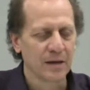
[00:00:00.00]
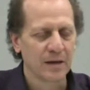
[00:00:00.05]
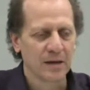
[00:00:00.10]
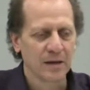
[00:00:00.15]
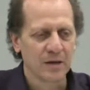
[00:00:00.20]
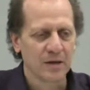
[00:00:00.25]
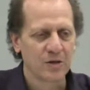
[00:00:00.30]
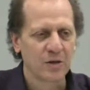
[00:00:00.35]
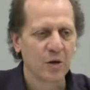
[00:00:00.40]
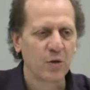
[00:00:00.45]

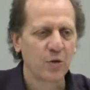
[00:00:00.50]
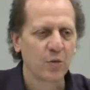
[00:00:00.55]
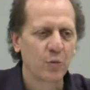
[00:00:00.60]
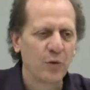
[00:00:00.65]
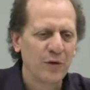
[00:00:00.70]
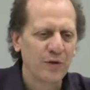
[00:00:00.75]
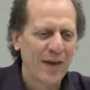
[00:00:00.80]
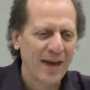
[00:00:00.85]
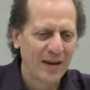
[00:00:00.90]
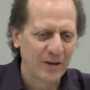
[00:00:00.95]
So
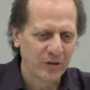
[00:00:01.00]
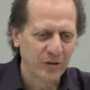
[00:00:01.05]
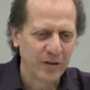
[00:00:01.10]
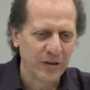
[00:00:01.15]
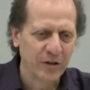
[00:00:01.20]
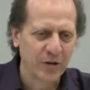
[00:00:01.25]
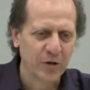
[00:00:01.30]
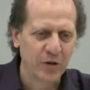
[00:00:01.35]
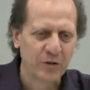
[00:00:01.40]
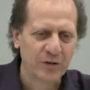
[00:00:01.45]
we've
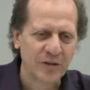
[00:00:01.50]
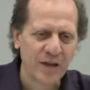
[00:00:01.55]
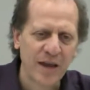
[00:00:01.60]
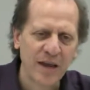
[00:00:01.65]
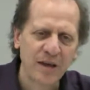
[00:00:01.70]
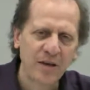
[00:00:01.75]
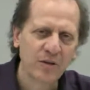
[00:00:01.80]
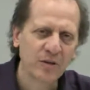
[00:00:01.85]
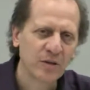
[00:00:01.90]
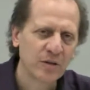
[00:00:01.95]
actually
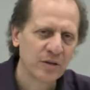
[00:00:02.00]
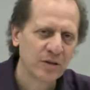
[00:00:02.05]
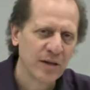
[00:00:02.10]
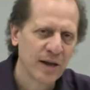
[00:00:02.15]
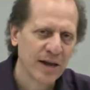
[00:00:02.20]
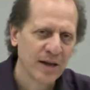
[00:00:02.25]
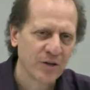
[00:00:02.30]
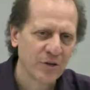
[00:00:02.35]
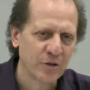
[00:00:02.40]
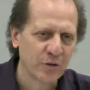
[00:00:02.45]
curtailed their
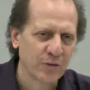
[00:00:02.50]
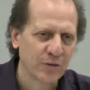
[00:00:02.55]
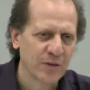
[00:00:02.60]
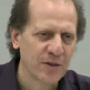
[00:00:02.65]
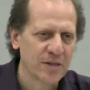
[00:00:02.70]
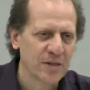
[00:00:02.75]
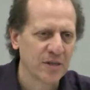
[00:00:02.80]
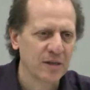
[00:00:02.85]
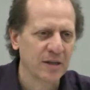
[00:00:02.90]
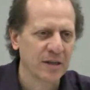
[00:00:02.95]
natural
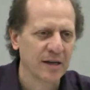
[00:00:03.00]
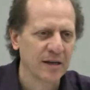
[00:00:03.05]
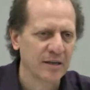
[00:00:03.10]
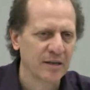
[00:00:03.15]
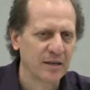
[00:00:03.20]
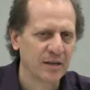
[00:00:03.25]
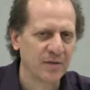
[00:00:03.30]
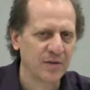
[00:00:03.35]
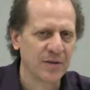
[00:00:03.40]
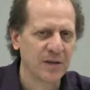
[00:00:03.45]
physical
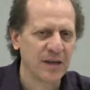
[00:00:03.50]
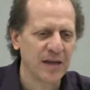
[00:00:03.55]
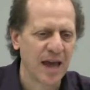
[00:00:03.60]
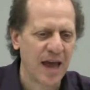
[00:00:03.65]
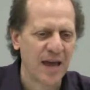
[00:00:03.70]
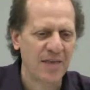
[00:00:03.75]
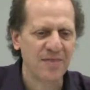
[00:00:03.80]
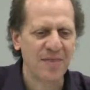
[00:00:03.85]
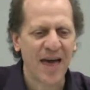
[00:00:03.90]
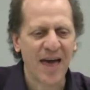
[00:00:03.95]
activity,
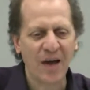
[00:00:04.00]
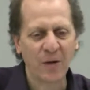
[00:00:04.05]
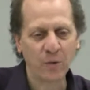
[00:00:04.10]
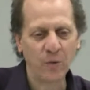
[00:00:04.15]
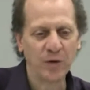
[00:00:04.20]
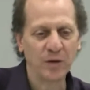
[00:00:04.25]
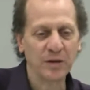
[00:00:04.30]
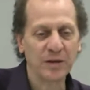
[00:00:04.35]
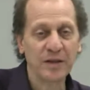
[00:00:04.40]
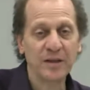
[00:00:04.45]
and that
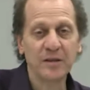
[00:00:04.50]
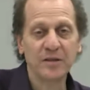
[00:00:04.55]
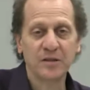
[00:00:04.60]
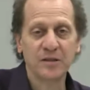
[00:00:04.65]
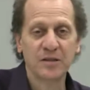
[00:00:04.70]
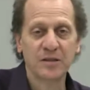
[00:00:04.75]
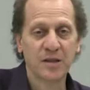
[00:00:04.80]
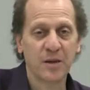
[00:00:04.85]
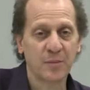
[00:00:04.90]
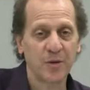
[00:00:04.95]
will lead
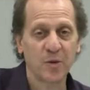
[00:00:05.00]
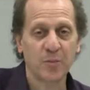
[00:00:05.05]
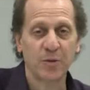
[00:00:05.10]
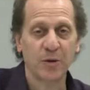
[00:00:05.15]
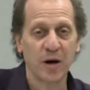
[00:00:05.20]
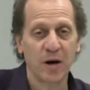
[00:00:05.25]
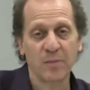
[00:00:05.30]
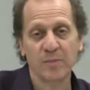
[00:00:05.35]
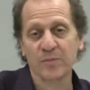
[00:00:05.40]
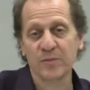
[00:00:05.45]
to some of the
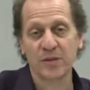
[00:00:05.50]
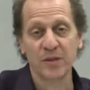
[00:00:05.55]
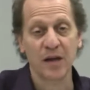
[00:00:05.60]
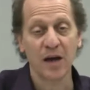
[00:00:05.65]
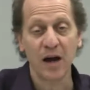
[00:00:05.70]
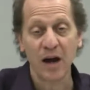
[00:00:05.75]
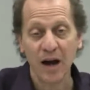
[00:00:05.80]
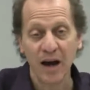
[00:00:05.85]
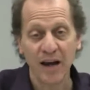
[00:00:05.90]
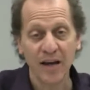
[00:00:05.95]
problems,
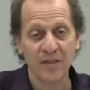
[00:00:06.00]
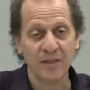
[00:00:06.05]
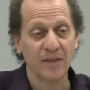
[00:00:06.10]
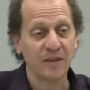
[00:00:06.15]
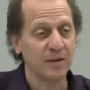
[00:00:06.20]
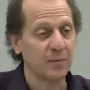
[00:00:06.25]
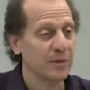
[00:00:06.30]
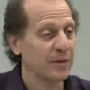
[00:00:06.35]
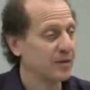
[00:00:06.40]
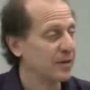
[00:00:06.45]
I
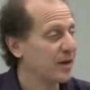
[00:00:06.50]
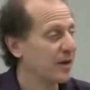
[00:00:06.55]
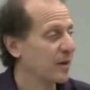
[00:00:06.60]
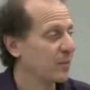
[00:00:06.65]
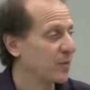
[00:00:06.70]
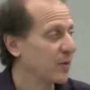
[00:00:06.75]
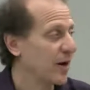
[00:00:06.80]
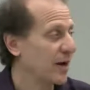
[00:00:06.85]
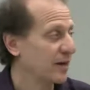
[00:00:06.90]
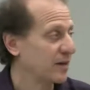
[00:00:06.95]
think, about the
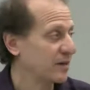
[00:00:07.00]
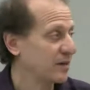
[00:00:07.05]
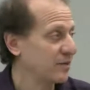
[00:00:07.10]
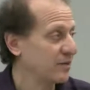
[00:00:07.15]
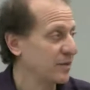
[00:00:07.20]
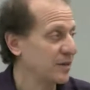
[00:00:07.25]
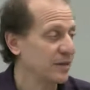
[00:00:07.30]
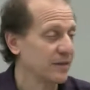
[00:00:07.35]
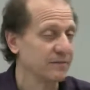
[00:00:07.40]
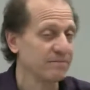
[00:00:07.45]

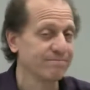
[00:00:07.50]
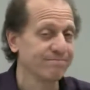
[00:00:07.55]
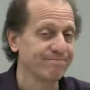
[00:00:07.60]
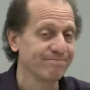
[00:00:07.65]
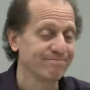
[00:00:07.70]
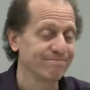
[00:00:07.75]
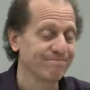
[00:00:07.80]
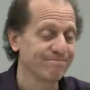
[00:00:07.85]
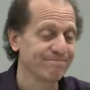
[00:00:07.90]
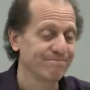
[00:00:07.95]
hyperactivity
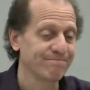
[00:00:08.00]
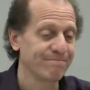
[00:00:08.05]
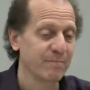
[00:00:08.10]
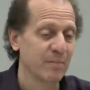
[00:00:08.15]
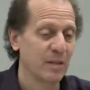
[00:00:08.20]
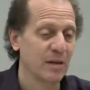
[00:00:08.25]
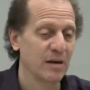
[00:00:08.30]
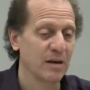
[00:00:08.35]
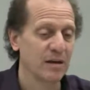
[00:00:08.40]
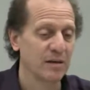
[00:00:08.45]

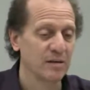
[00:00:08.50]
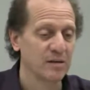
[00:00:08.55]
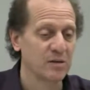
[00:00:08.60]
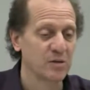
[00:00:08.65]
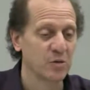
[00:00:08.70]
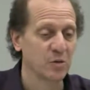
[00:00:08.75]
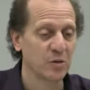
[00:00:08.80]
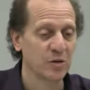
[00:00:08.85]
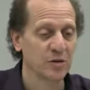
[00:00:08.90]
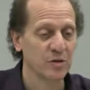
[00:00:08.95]

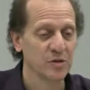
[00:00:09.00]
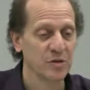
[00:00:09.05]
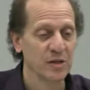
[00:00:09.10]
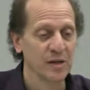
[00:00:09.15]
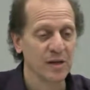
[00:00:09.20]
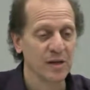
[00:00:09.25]
disorders.